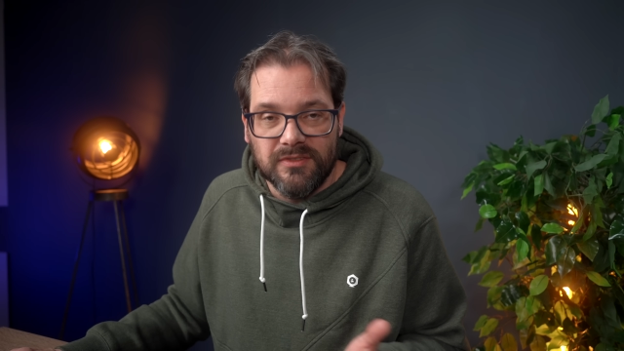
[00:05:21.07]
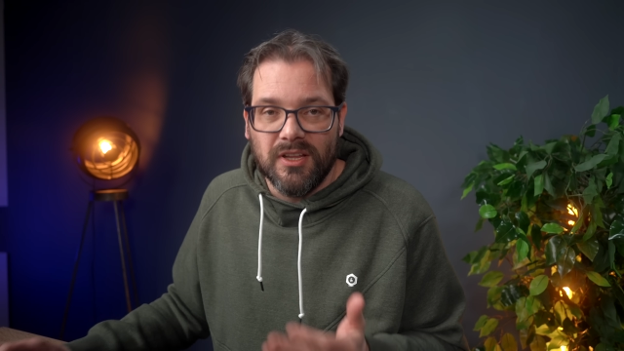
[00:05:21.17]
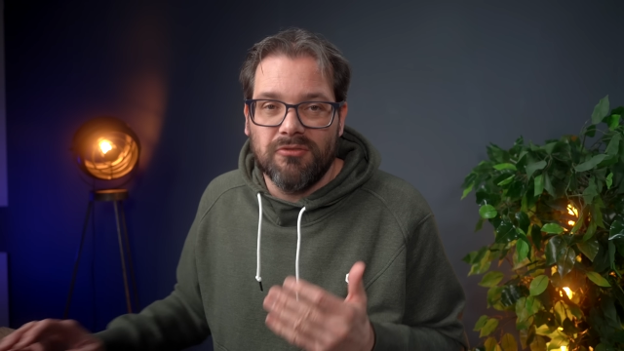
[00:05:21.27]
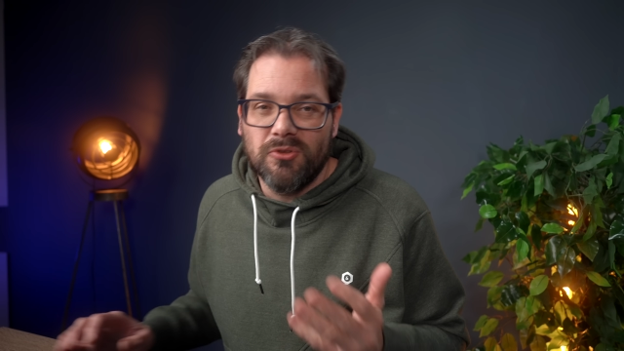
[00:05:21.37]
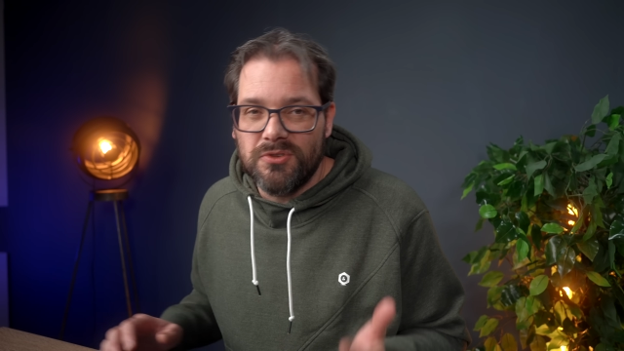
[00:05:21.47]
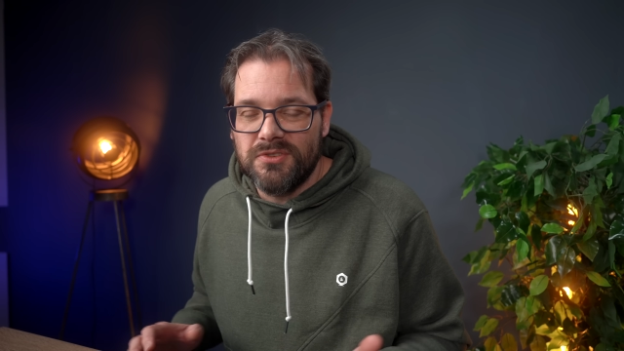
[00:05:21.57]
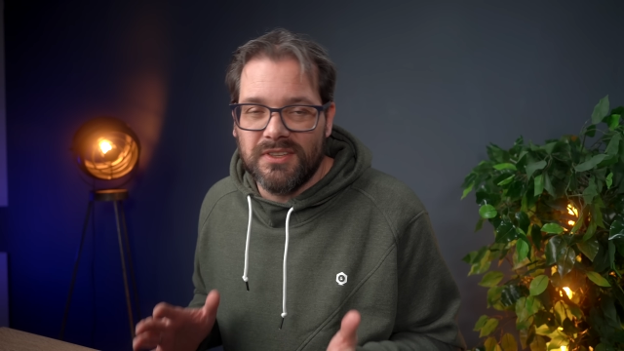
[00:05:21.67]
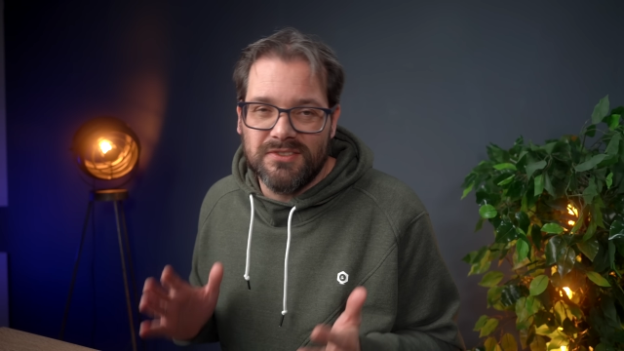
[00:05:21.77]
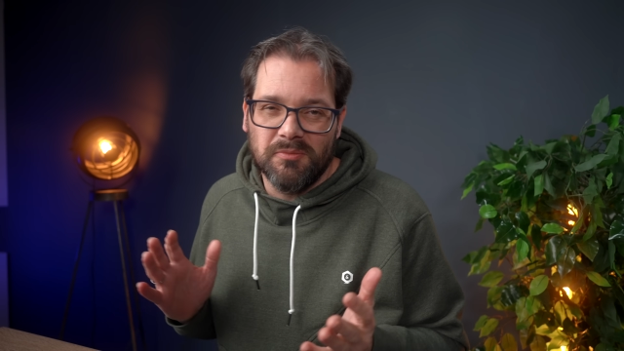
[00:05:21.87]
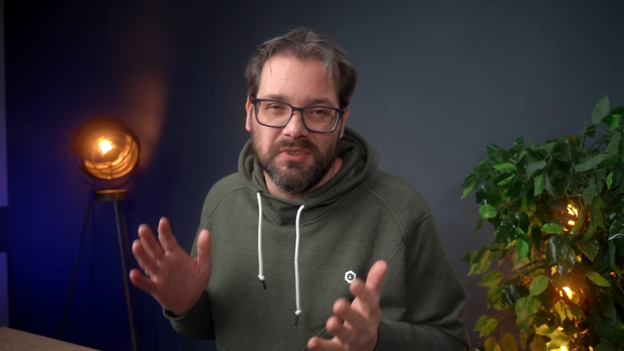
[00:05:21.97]
Now, of course, you
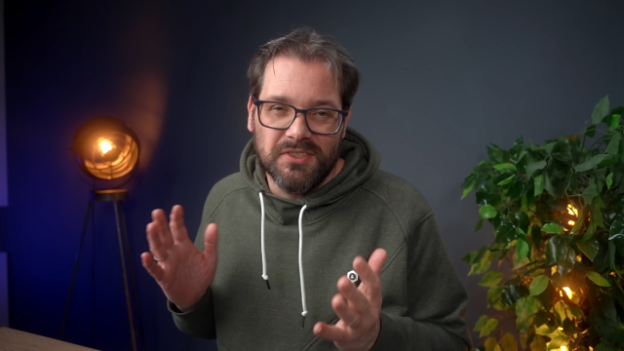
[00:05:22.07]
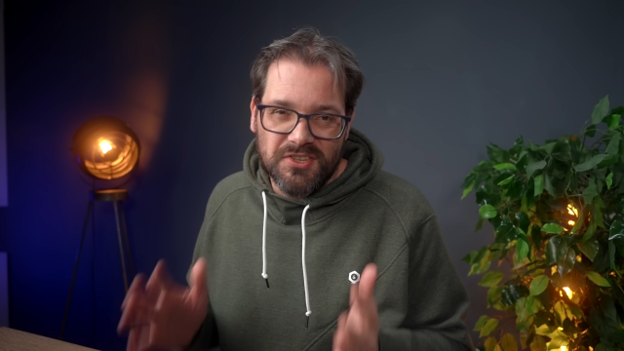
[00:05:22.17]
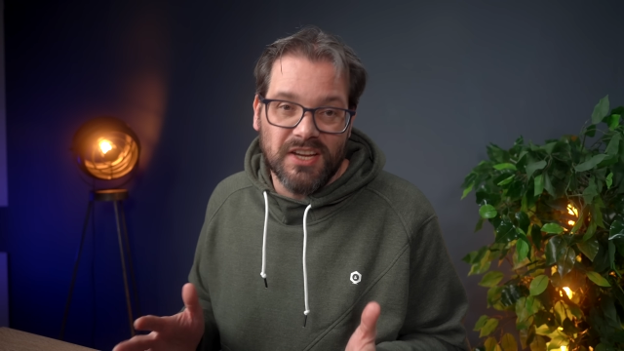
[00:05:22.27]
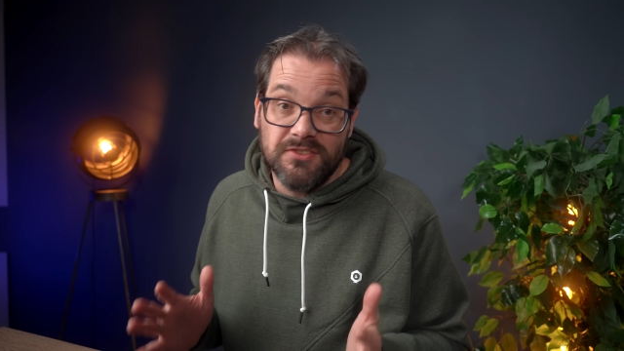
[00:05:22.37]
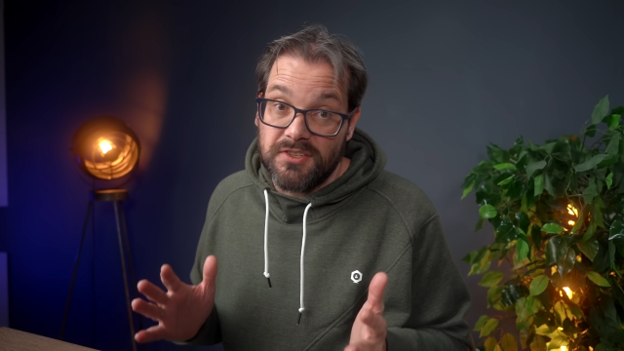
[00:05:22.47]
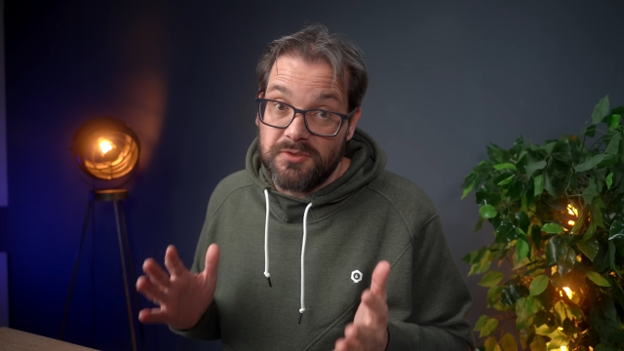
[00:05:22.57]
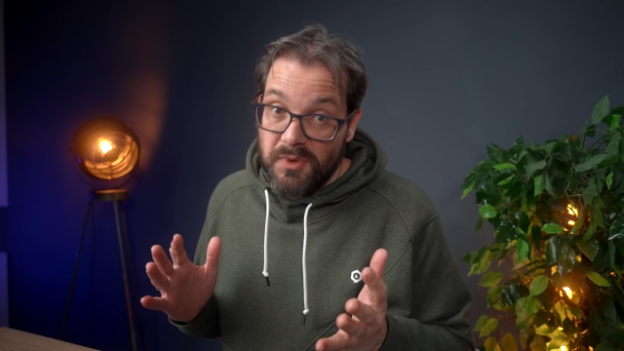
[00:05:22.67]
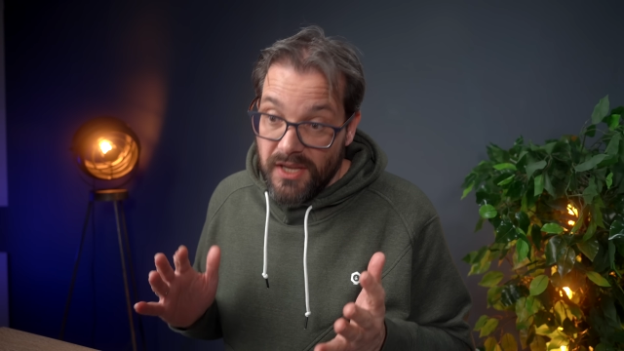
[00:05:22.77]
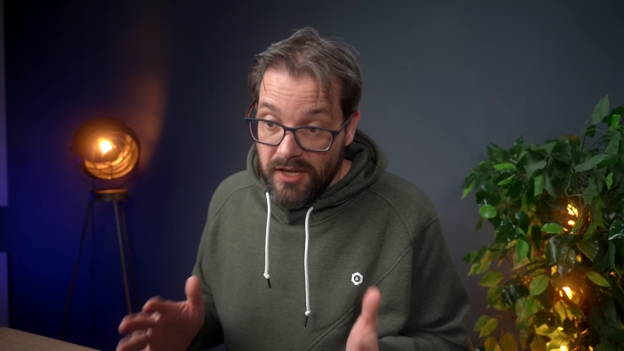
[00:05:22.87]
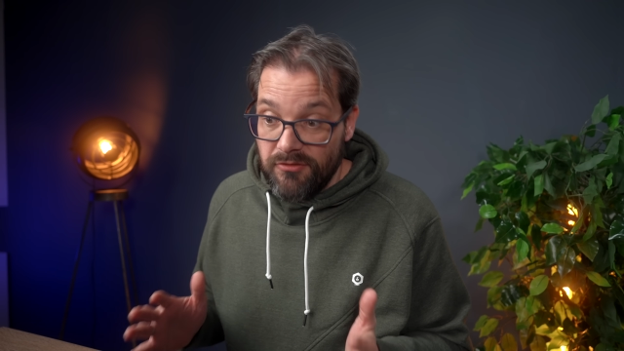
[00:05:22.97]
can simply change this
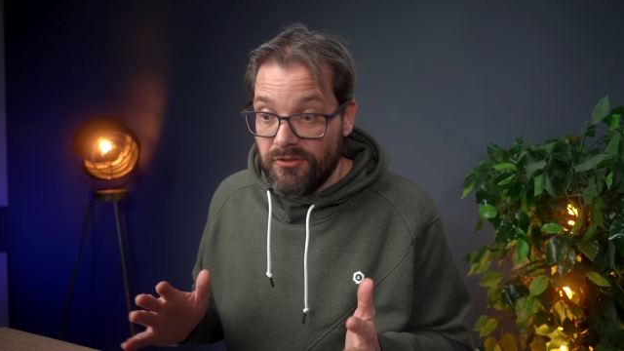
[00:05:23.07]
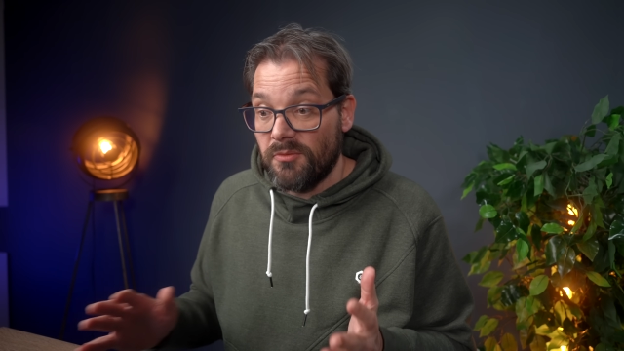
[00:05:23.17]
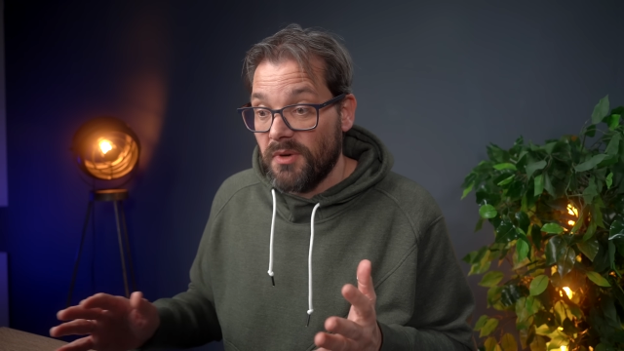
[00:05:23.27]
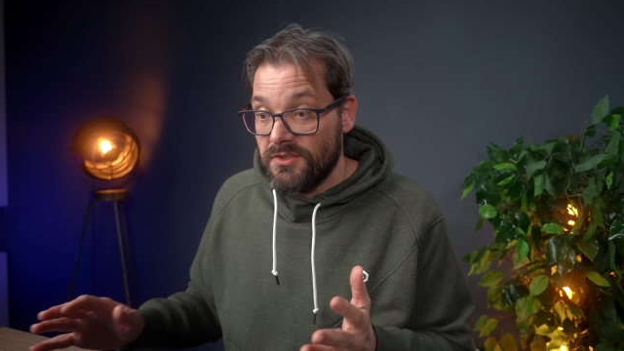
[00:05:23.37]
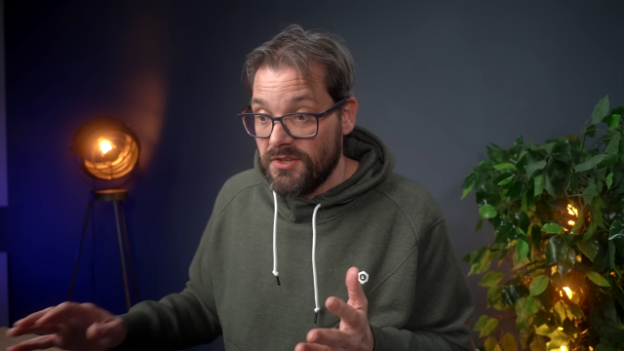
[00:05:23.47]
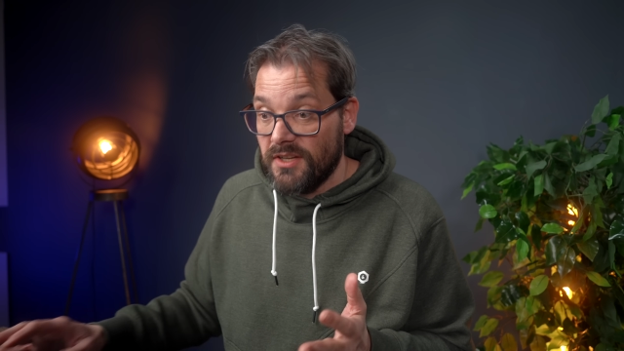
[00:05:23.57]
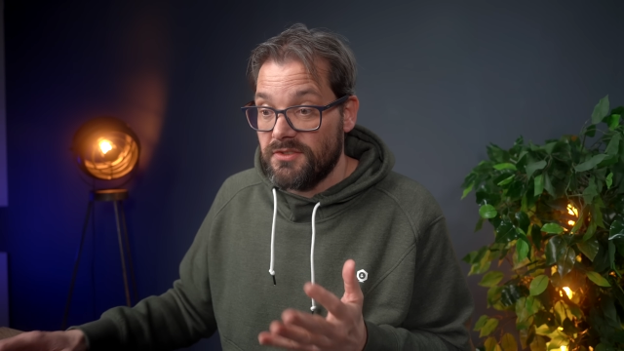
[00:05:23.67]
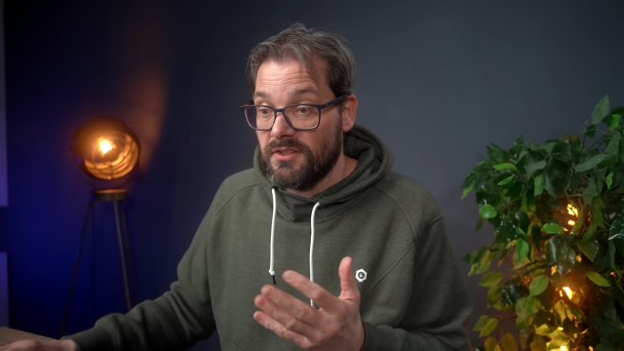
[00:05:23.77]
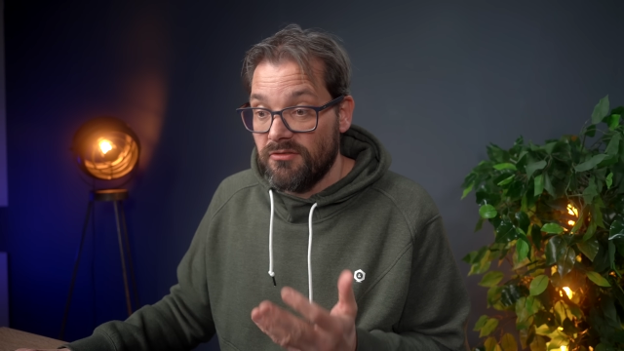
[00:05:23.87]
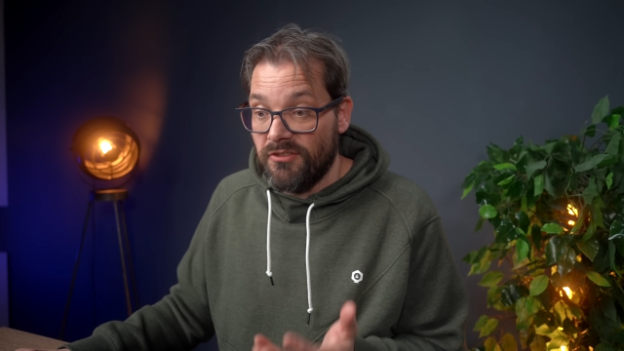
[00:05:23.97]
behavior by
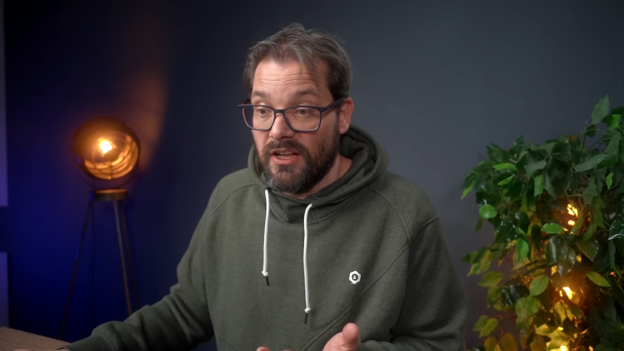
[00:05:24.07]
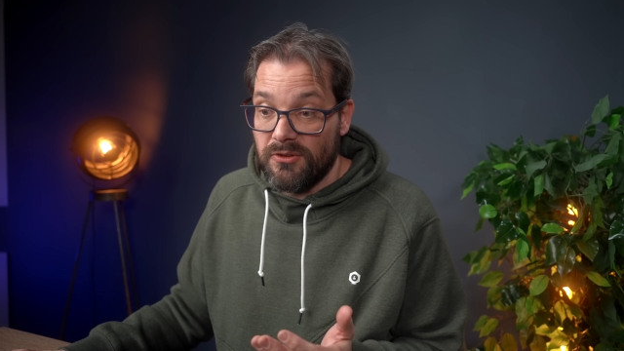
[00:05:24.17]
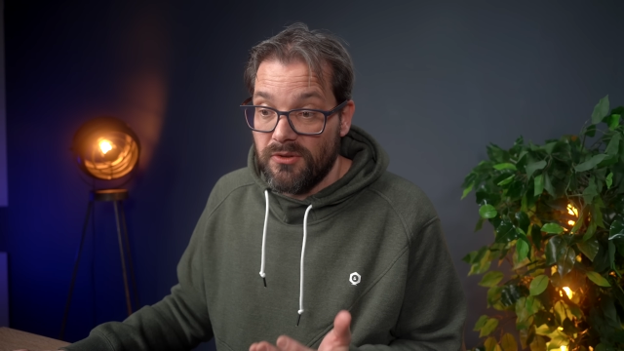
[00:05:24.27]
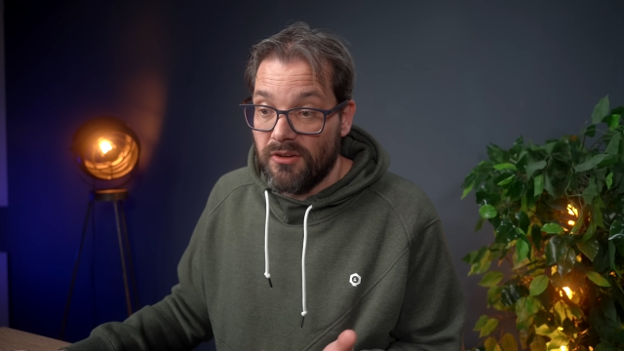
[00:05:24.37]
changing the value